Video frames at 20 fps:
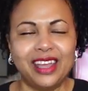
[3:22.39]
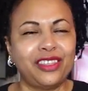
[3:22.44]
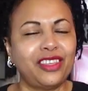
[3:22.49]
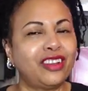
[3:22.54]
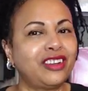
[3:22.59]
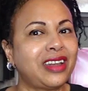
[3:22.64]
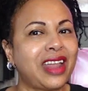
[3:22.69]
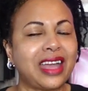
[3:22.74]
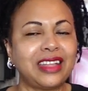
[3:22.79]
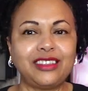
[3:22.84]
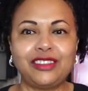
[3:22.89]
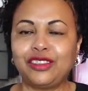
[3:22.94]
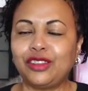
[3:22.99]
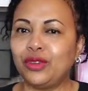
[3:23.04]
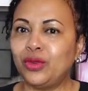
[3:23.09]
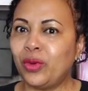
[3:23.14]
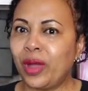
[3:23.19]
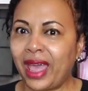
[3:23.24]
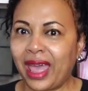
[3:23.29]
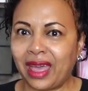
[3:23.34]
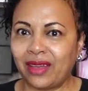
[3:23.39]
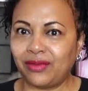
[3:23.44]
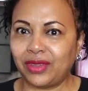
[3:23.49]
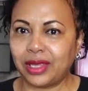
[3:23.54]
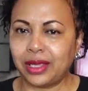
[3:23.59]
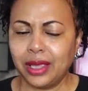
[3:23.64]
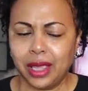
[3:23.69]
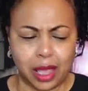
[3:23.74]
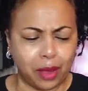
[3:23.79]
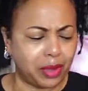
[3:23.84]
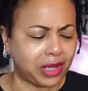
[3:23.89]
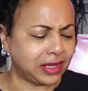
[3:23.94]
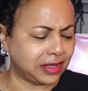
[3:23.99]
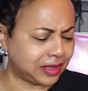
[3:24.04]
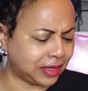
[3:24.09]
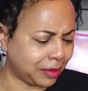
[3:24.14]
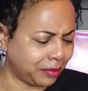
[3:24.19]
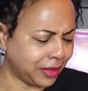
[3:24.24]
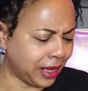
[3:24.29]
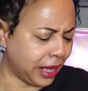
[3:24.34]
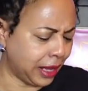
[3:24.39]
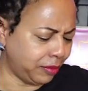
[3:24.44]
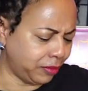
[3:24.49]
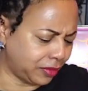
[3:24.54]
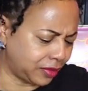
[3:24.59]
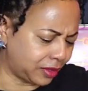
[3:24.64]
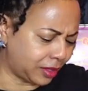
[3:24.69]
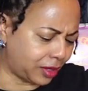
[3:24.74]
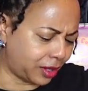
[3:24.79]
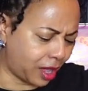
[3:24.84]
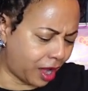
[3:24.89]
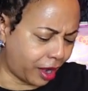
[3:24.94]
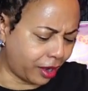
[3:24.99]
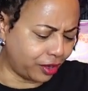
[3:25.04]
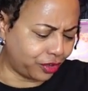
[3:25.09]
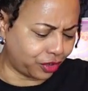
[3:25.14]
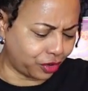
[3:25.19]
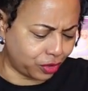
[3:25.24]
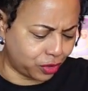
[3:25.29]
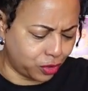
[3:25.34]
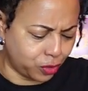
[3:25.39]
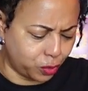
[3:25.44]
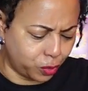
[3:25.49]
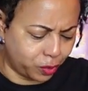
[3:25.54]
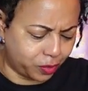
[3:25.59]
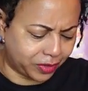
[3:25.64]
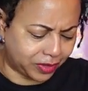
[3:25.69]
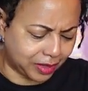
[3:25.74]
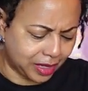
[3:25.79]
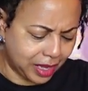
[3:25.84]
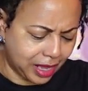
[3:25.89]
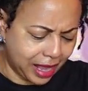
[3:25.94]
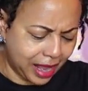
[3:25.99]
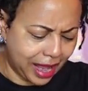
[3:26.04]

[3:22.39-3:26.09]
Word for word: They're not too heavy because sometimes the larger hoops,